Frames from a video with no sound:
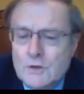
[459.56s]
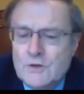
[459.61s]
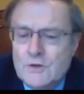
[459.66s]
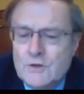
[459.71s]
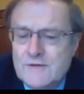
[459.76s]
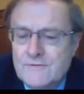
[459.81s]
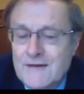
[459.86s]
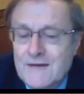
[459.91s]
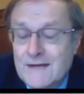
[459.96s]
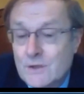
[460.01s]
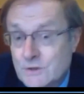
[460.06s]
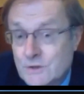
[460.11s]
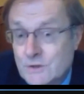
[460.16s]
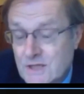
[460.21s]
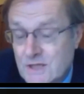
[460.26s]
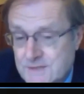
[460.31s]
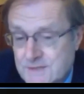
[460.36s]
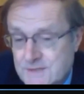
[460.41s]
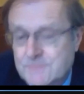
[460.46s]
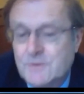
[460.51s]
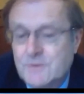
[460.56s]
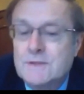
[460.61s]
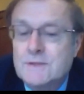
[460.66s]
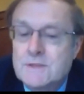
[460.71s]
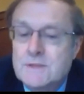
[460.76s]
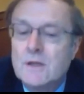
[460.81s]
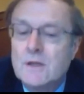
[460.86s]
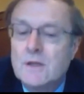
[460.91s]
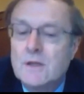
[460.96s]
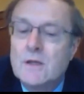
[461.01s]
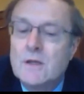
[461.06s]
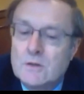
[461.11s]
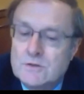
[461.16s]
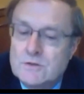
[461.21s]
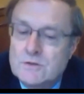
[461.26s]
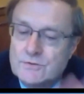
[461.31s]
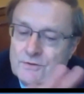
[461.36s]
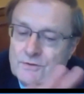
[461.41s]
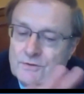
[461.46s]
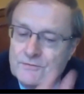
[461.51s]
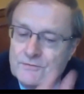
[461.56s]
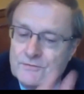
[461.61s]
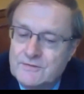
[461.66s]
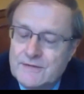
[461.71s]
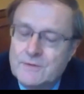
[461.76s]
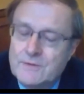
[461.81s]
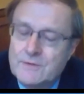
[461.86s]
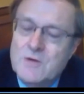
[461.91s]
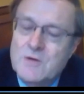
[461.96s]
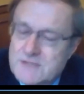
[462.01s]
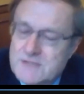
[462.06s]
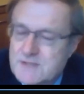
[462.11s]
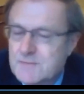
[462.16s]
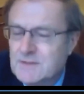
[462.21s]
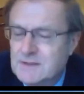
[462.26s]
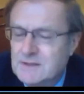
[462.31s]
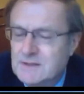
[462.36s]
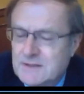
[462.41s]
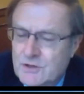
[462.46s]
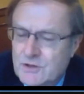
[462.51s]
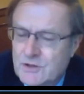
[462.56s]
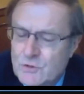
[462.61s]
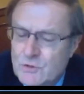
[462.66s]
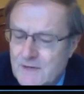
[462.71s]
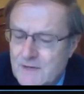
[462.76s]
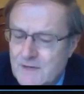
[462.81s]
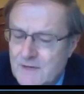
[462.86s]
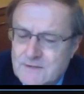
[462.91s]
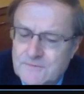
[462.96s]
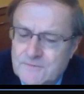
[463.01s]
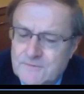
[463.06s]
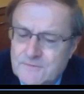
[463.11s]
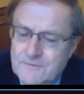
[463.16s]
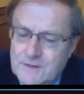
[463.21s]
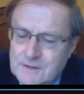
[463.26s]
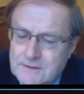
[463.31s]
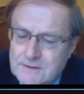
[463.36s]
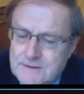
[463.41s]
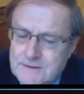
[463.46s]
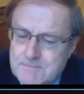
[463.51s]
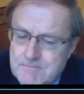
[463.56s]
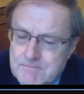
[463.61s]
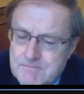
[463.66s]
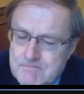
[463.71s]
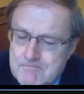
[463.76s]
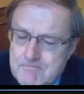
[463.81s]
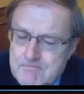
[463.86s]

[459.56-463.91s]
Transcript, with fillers: credit value adjustment, to reflect the possibility that you might default.